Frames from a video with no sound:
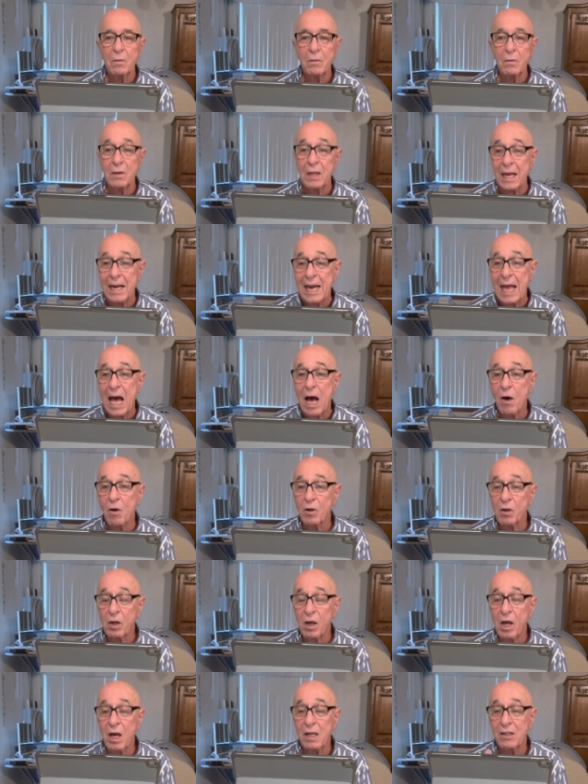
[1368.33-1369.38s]
The noun
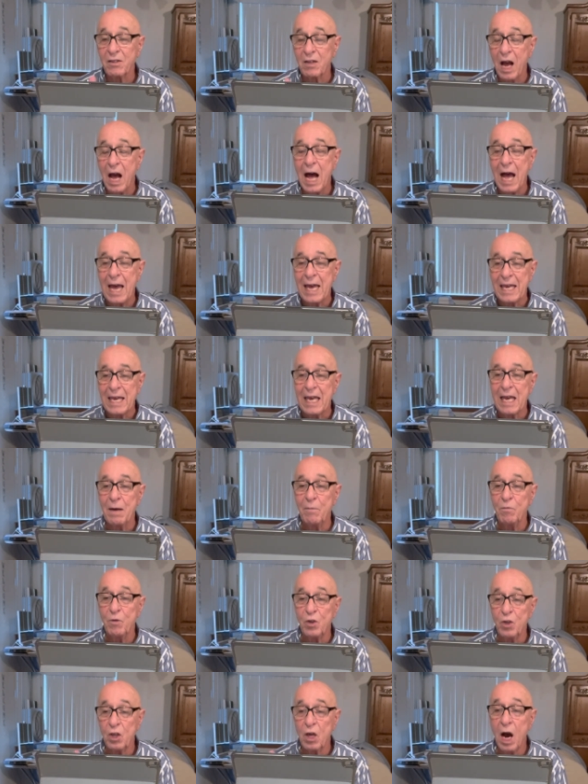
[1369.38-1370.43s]
clause, I
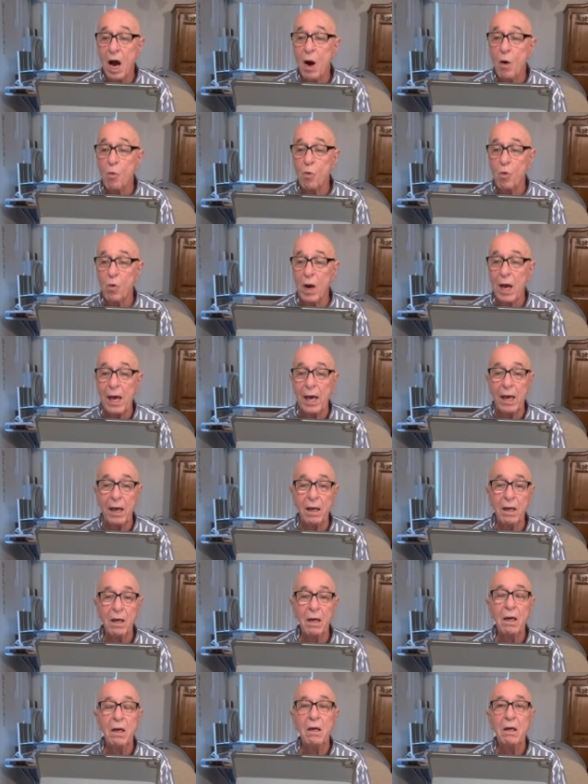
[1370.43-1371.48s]
am Yahweh,
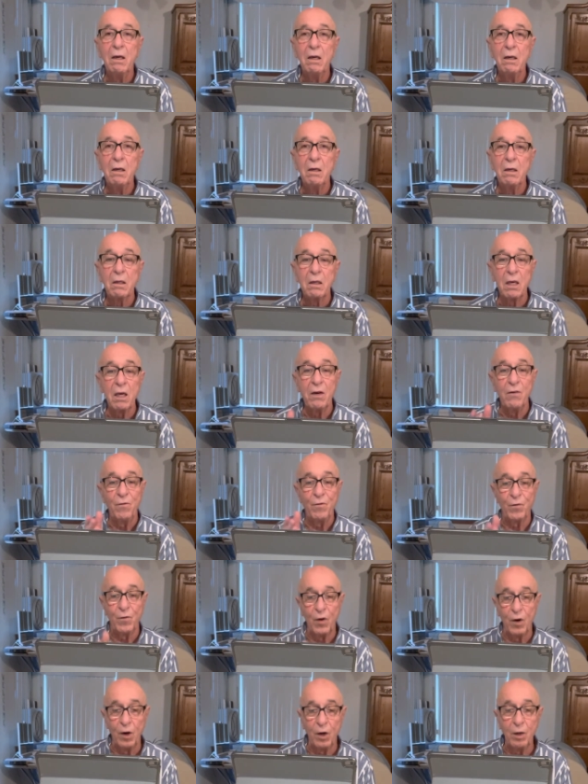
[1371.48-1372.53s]

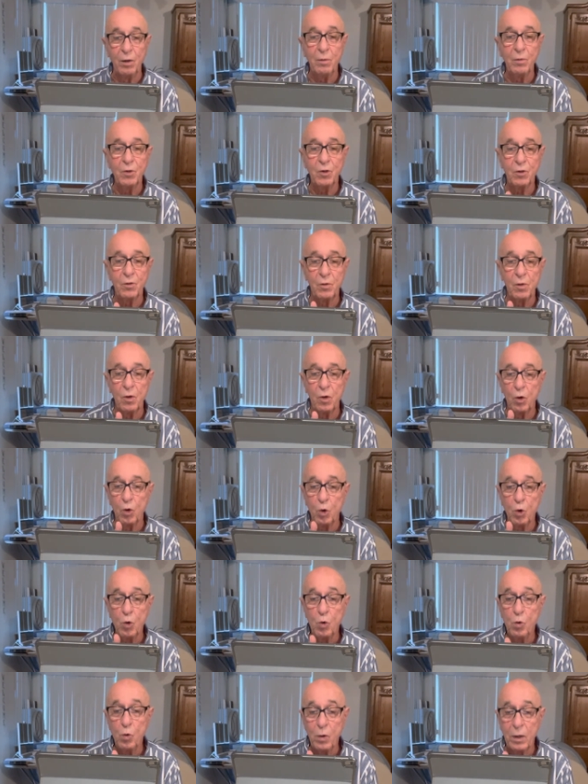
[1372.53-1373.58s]
confirms
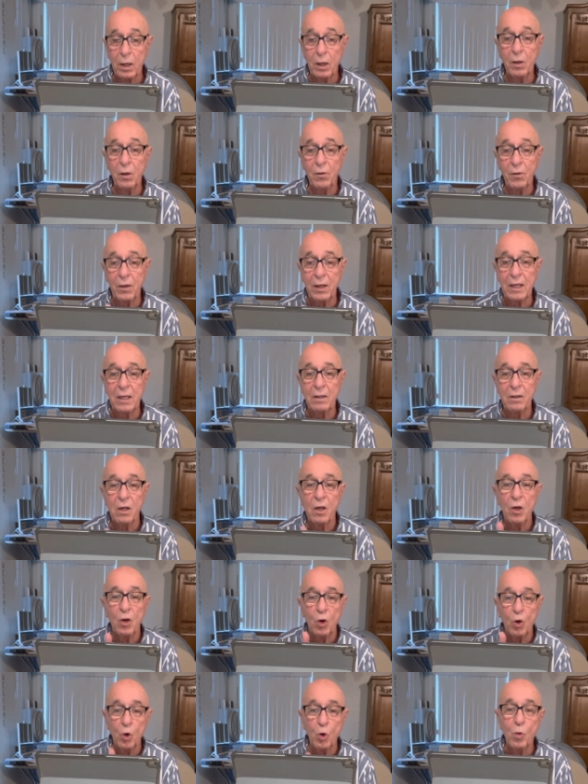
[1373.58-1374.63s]
who will the
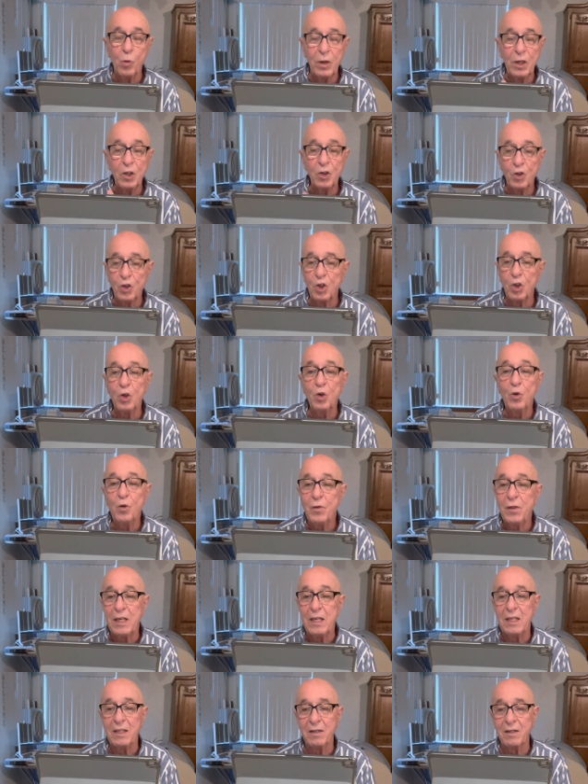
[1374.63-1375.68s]
who will do
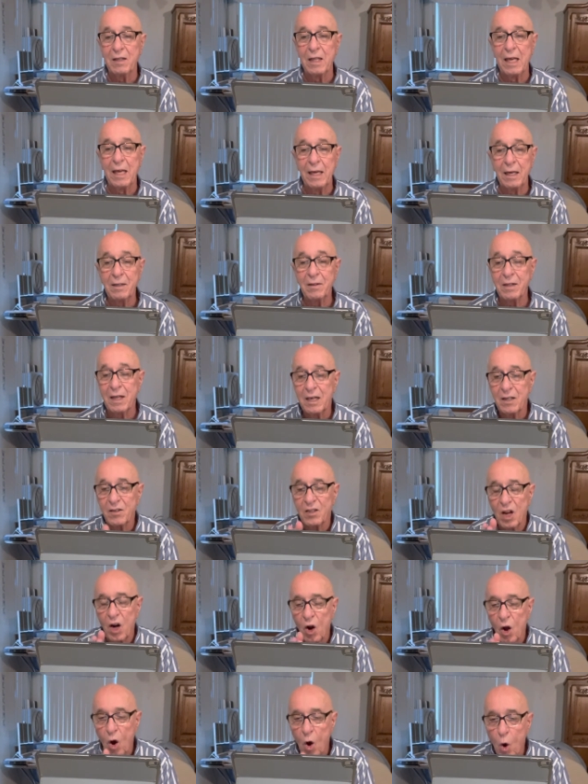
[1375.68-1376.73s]
these things, that it's
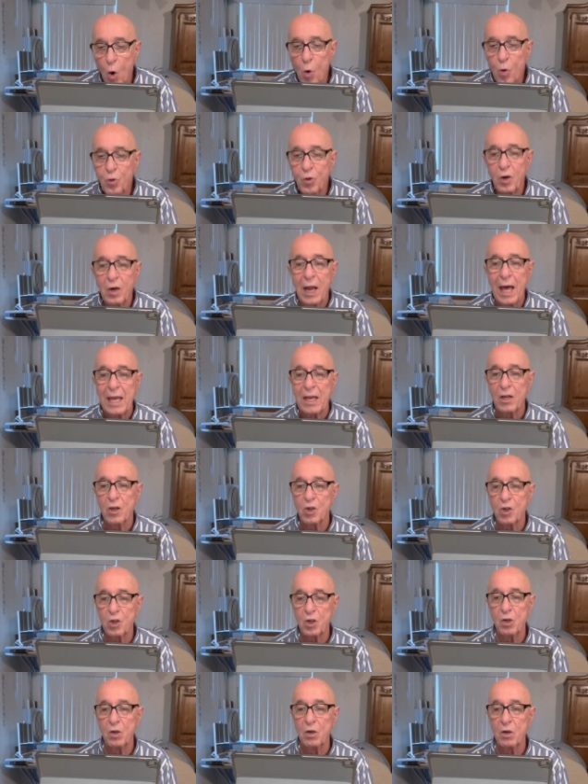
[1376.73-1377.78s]
an oath like
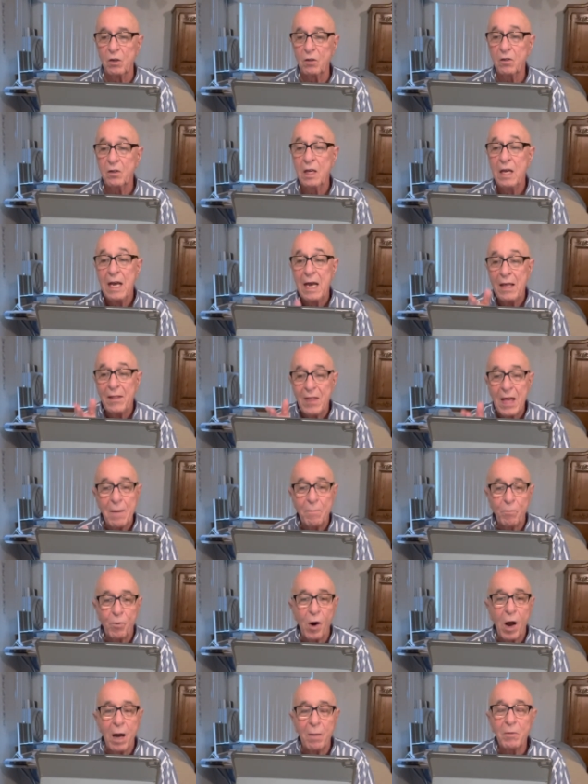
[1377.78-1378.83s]
assurance that
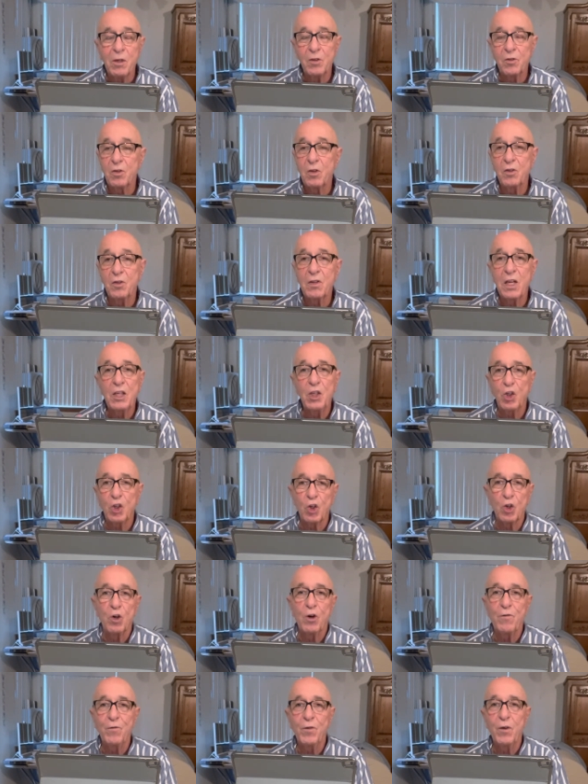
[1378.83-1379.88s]
promises a
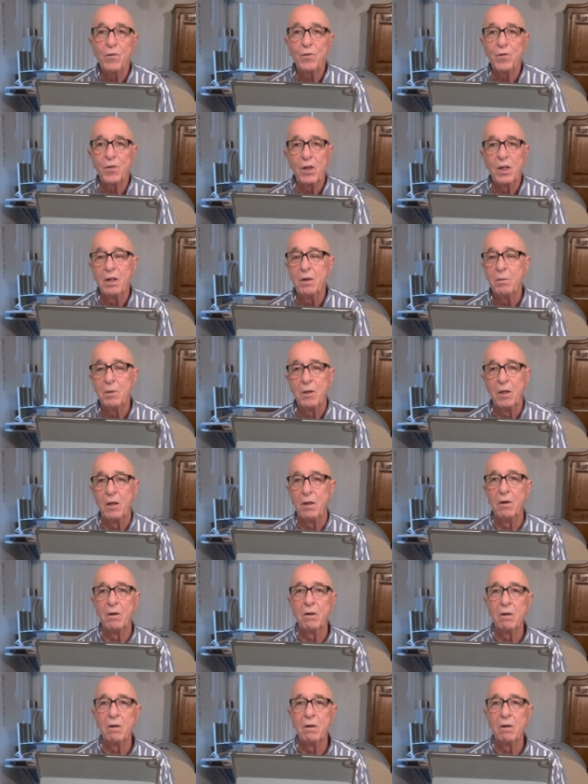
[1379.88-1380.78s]
sure fulfillment.